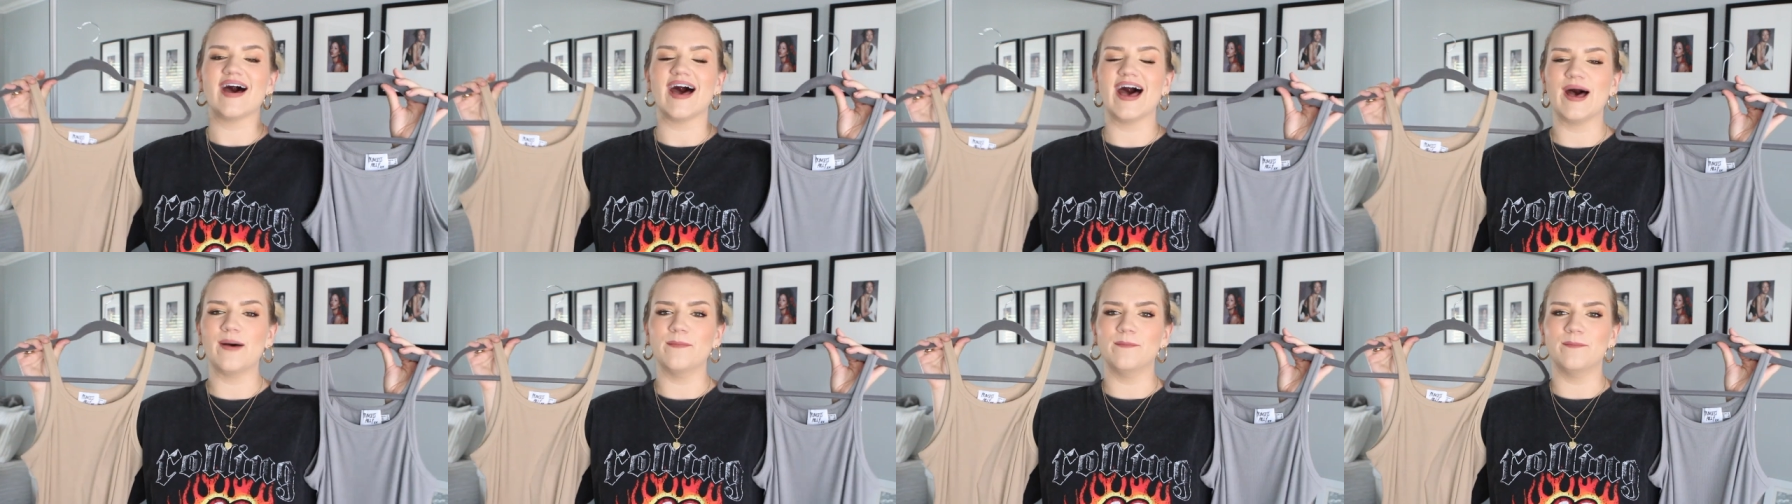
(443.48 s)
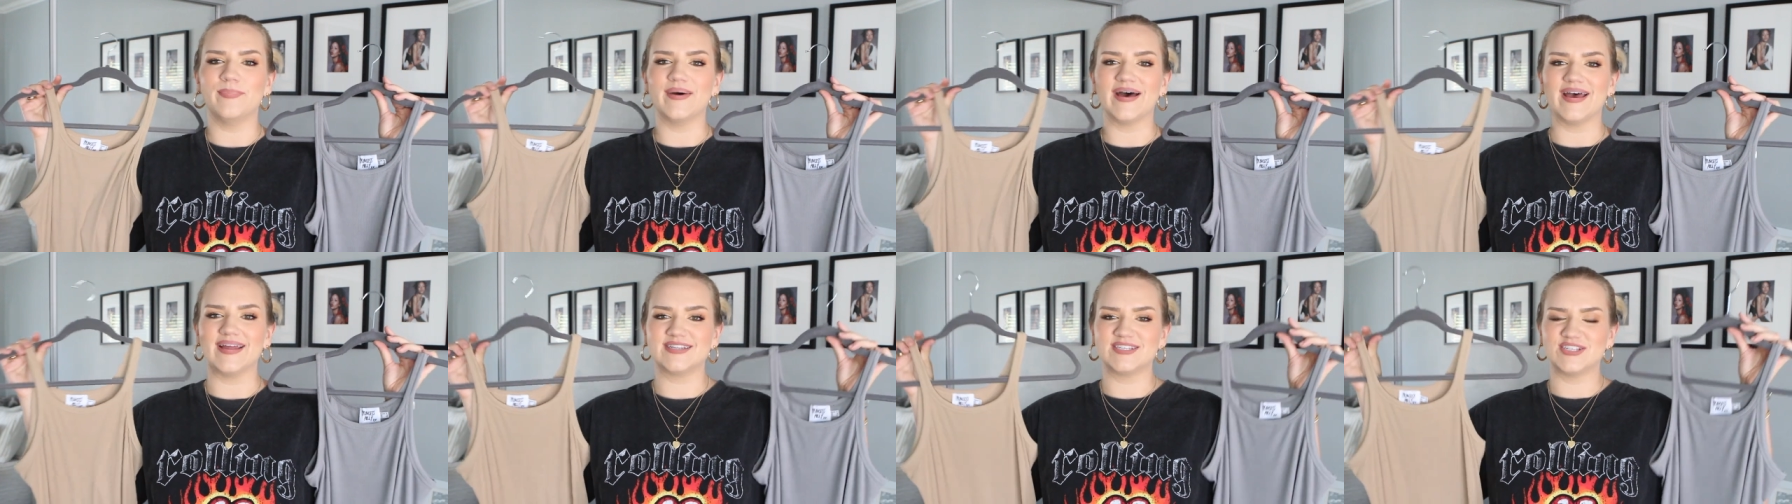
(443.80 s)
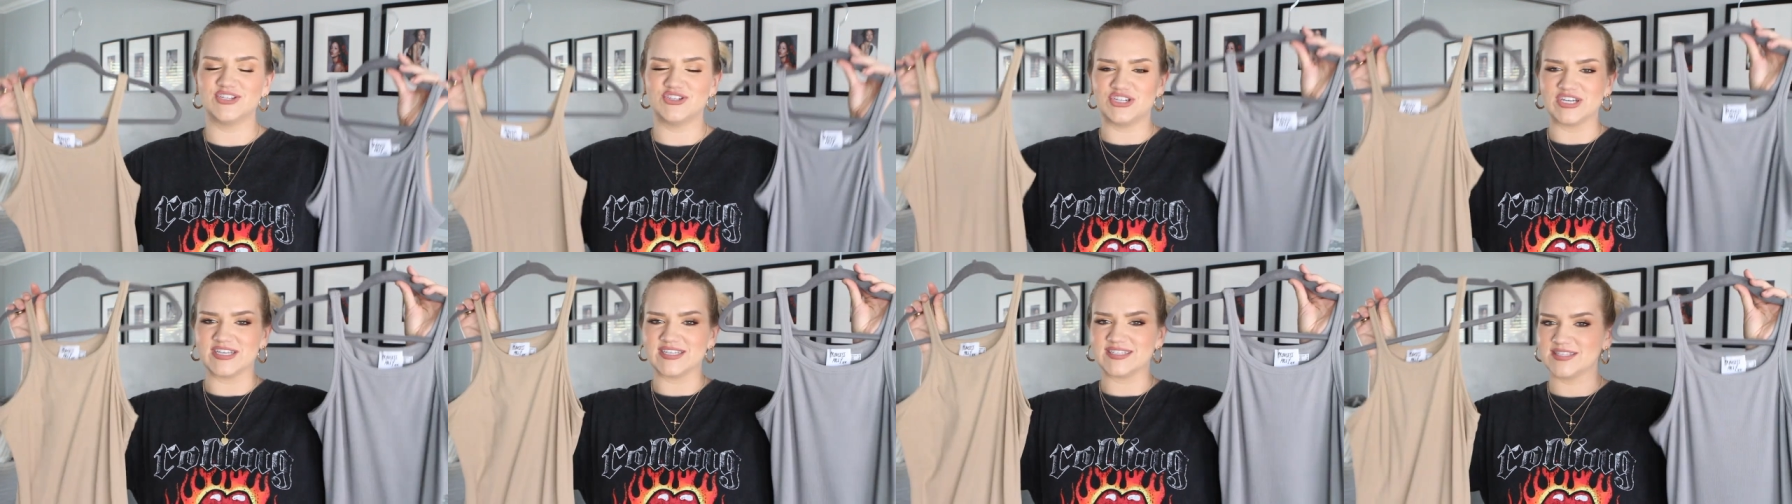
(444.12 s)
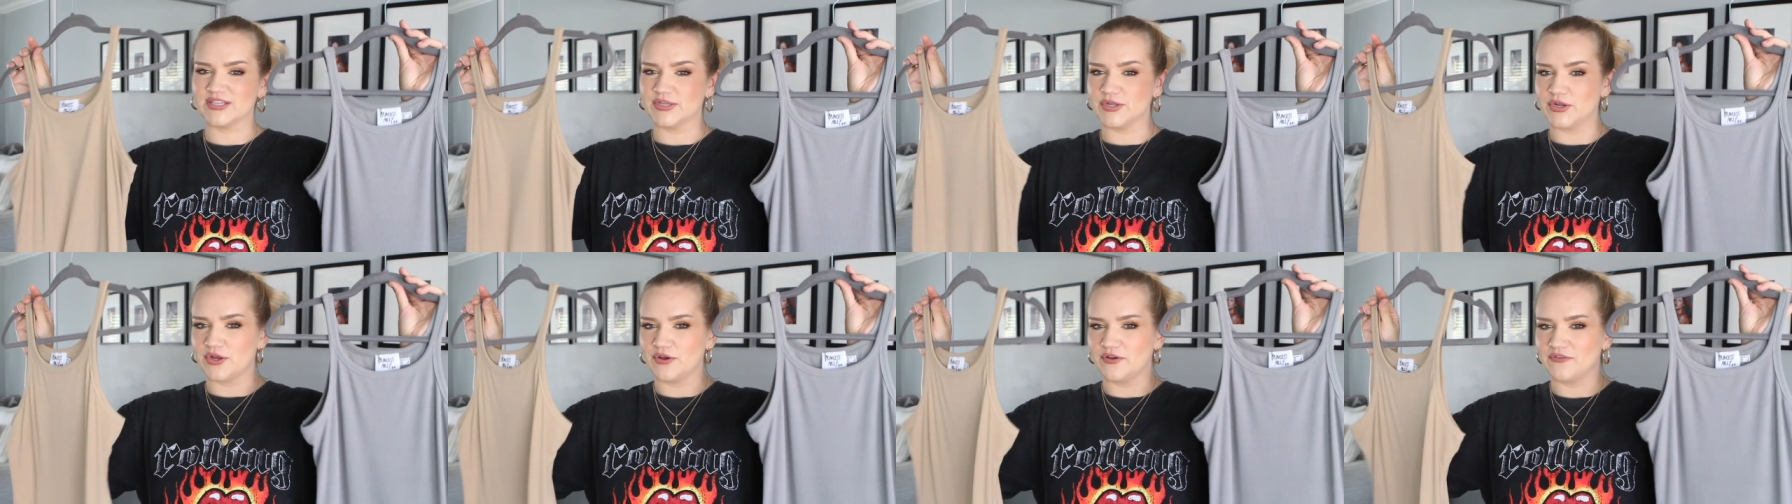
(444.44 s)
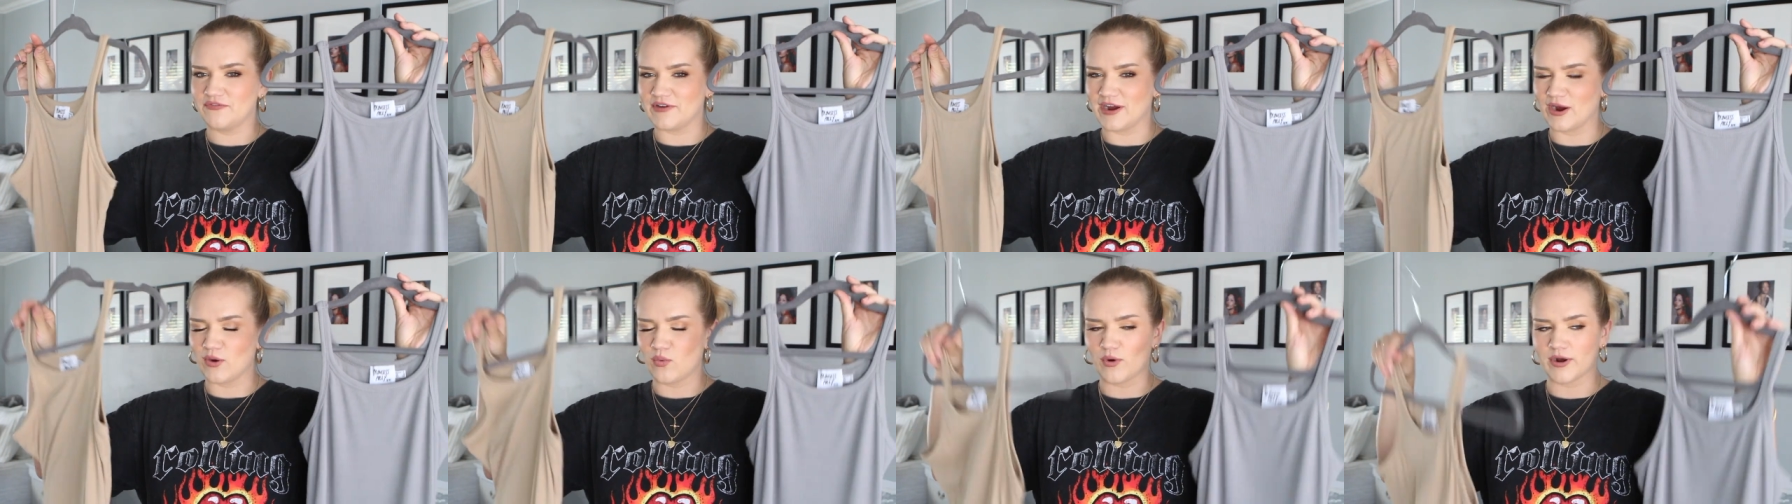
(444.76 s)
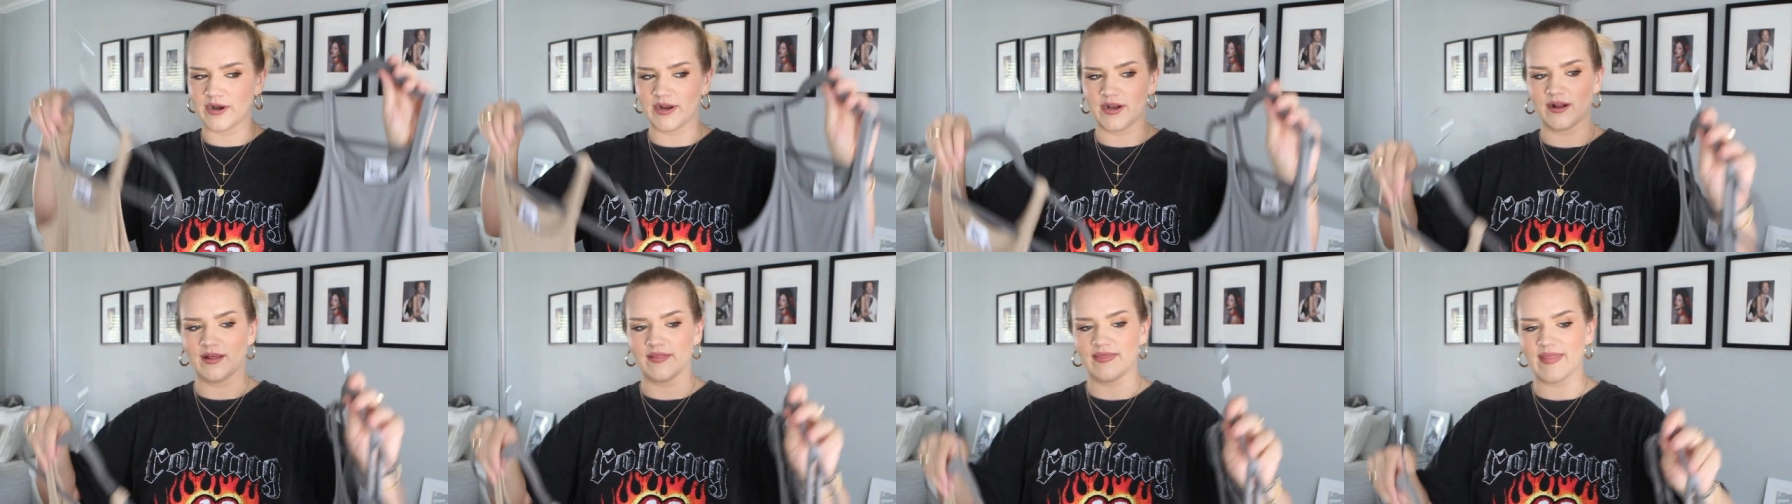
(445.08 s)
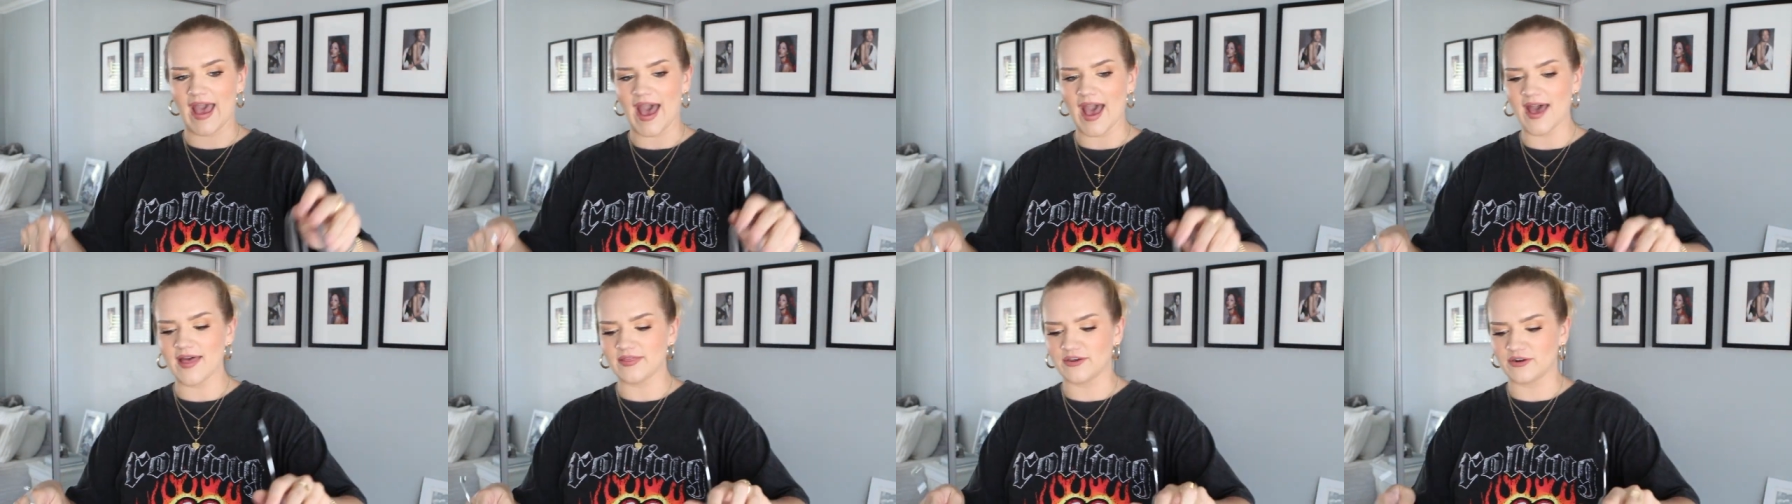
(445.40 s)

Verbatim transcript: Um, but just a little fair warning on that.